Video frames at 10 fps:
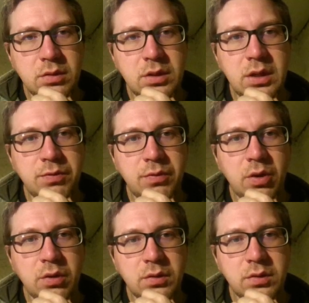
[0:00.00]

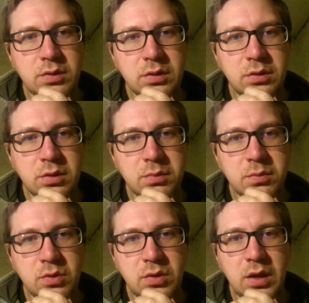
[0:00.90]
default system
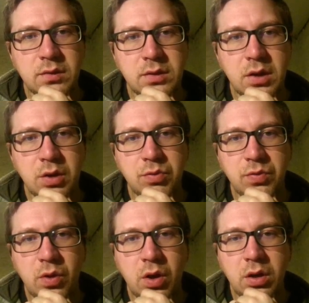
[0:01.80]
sans serif
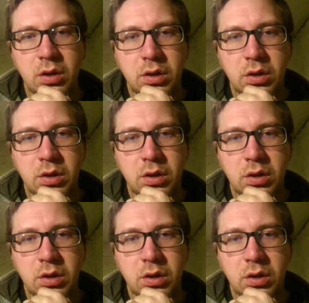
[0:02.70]
font.